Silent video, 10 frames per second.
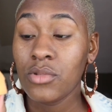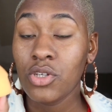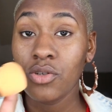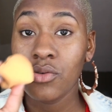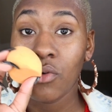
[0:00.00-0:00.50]

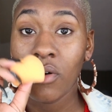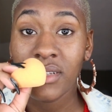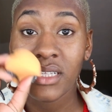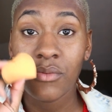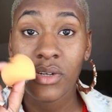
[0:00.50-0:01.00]
You
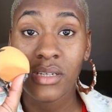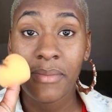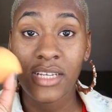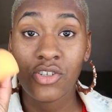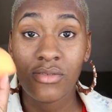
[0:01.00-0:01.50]
obviously want
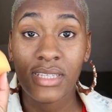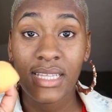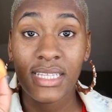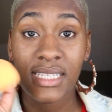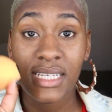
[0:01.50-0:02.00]
to make sure
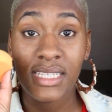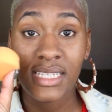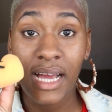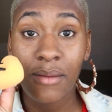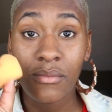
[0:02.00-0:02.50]
that this is
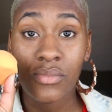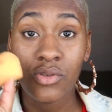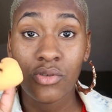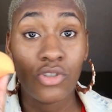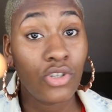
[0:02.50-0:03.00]
damp,
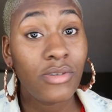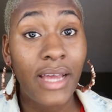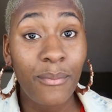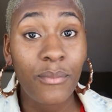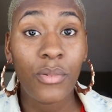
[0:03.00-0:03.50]
not too
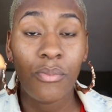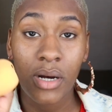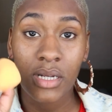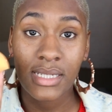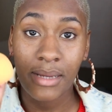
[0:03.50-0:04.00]
damp,
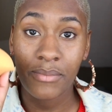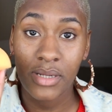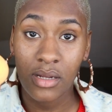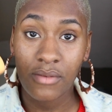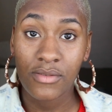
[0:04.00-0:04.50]
but
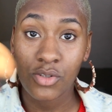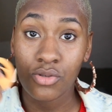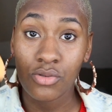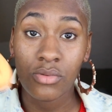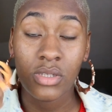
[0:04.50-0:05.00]
damp enough
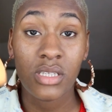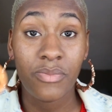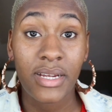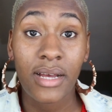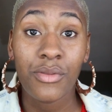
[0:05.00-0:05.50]
to
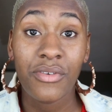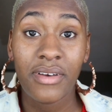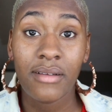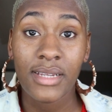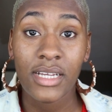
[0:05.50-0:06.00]
spread out the
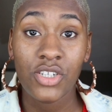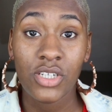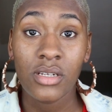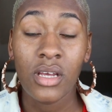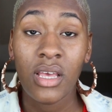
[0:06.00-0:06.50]

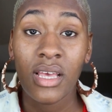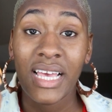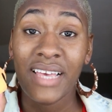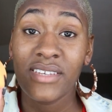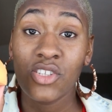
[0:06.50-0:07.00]
foundation.
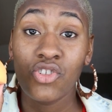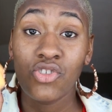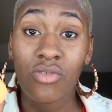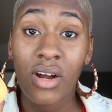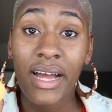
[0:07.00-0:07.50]
If it's
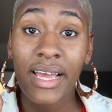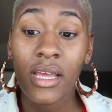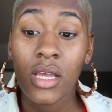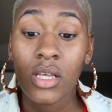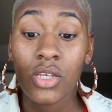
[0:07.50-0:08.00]

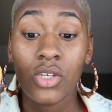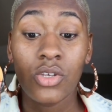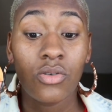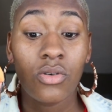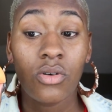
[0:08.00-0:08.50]
dry,
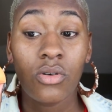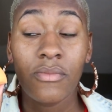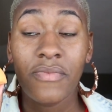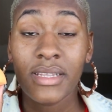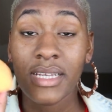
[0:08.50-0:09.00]
your
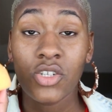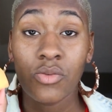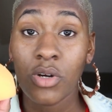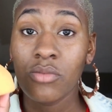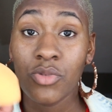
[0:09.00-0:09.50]

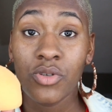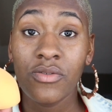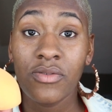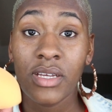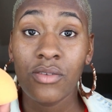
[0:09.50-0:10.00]
foundation won't
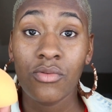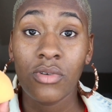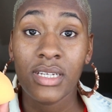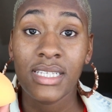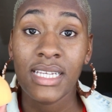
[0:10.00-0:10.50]
move, in
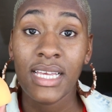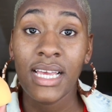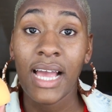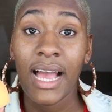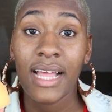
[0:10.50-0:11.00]
all
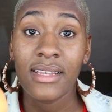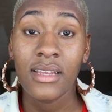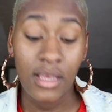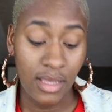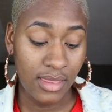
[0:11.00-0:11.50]
honesty,
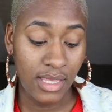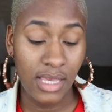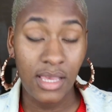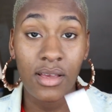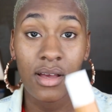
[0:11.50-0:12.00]
and
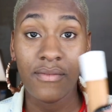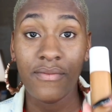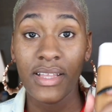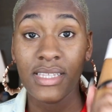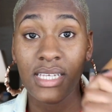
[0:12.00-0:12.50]
the
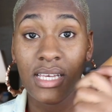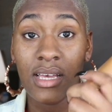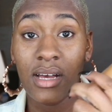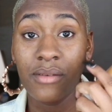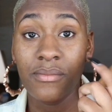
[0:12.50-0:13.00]

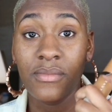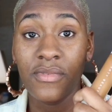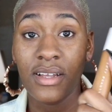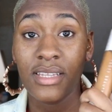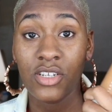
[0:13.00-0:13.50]
Fenty
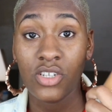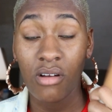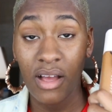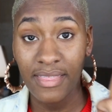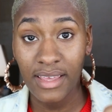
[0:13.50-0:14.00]

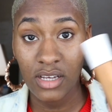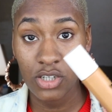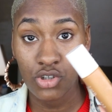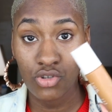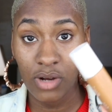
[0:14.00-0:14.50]
foundation, I
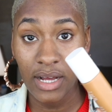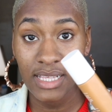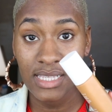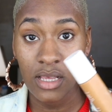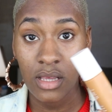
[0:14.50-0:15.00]
think,
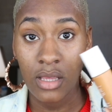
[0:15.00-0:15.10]
dries